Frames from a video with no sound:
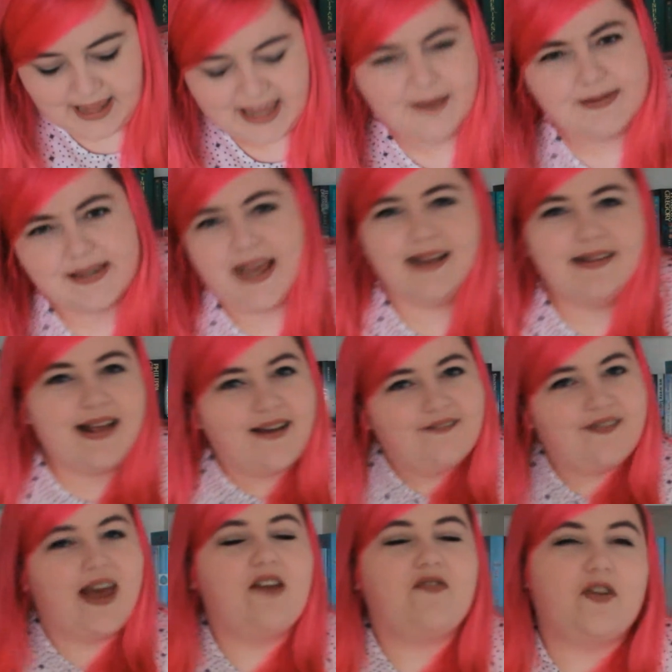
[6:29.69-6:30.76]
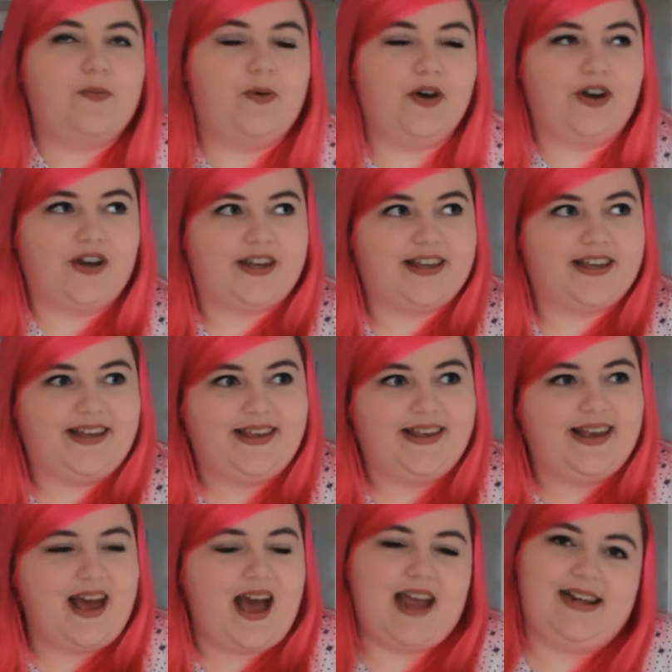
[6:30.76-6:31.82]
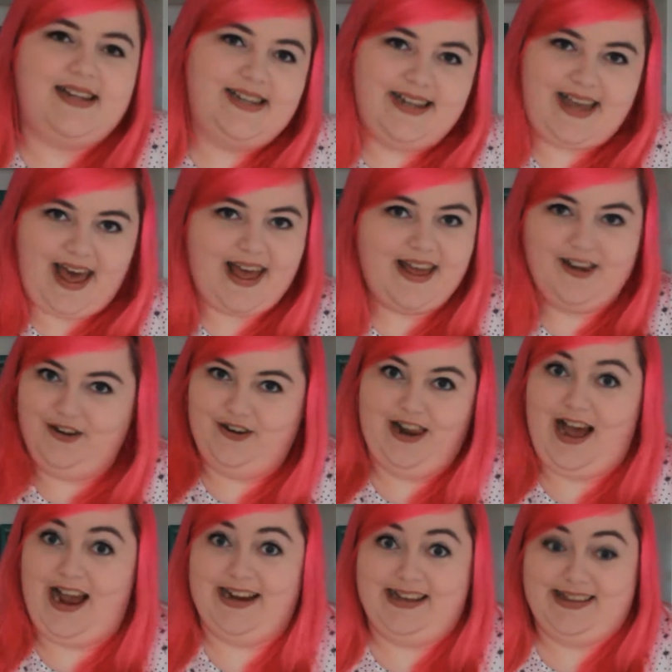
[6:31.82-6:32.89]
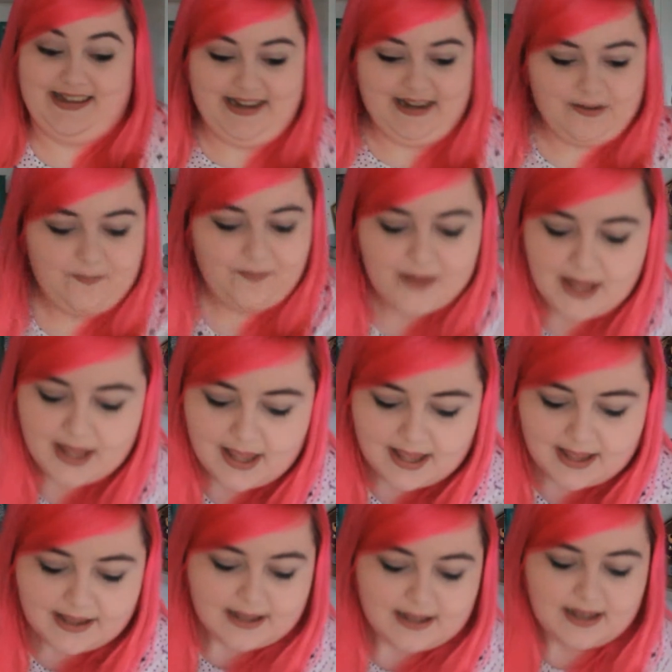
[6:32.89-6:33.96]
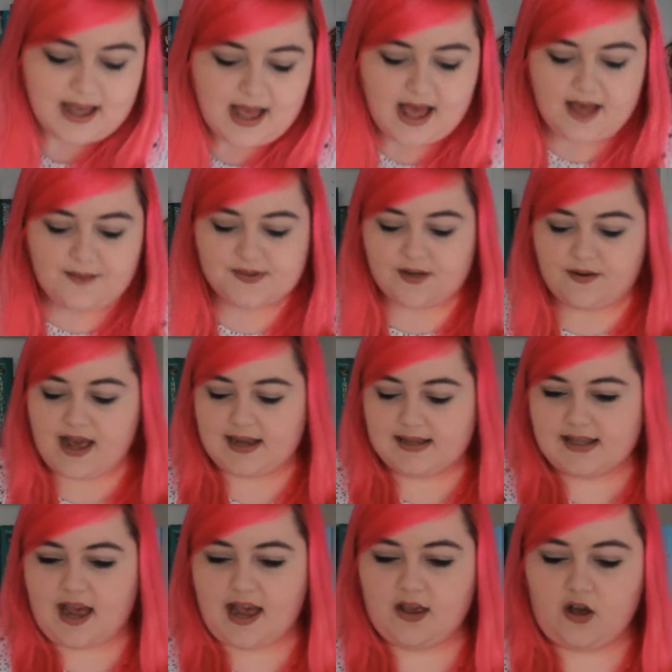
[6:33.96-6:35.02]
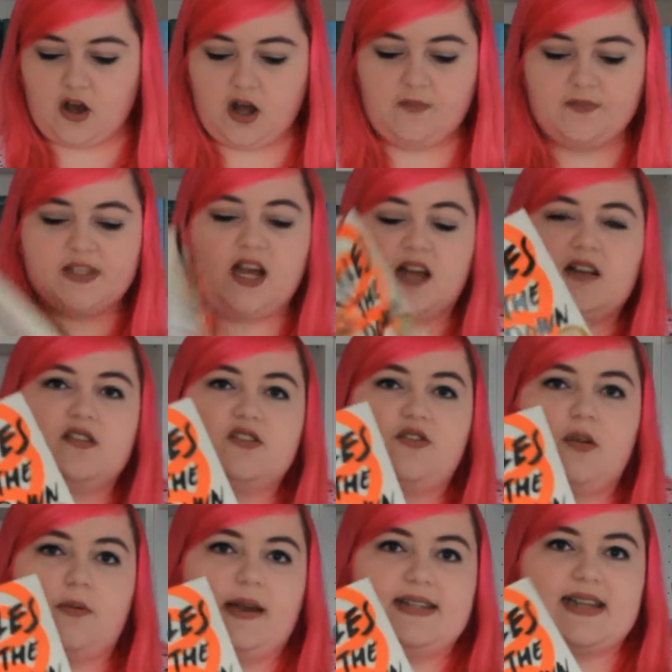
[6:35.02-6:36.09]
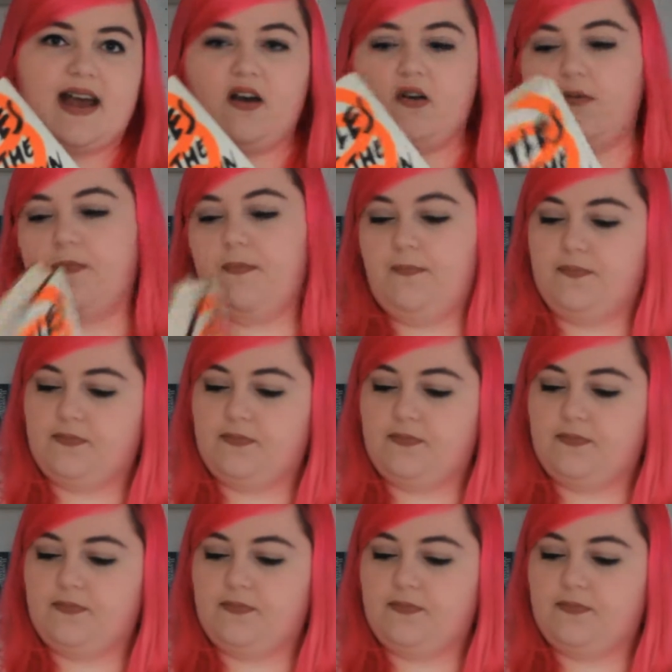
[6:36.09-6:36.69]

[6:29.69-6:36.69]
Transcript: I keep saying that for every book. I need to get a new line, I think. So next I got Turtles All the Way Down.